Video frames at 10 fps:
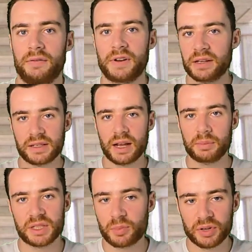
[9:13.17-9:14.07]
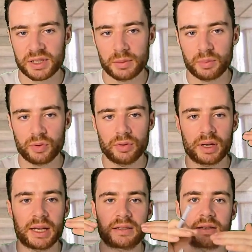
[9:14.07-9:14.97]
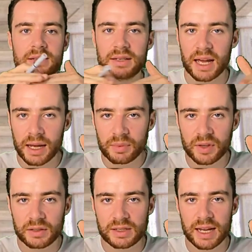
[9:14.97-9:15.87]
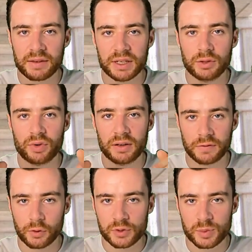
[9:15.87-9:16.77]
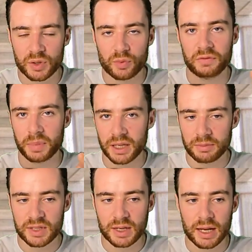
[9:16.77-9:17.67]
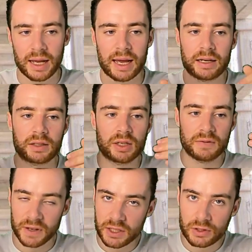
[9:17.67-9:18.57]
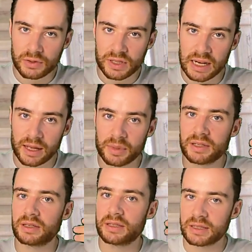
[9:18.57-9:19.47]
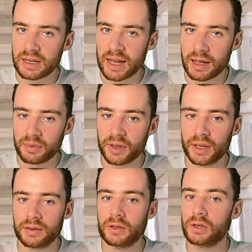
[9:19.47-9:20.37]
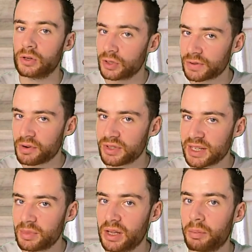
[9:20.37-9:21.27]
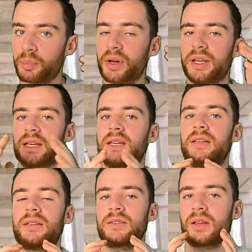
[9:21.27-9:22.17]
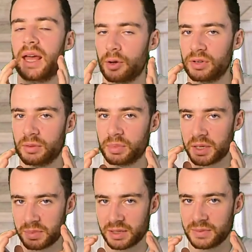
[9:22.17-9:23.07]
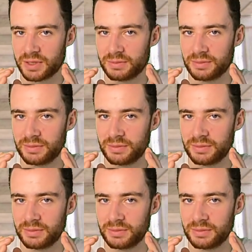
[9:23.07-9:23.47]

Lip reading: A flat slab is pretty simple. It's a slab that doesn't have any reinforcement with beams, and a conventional slab is a slab that looks very similar, but it is held up by beams.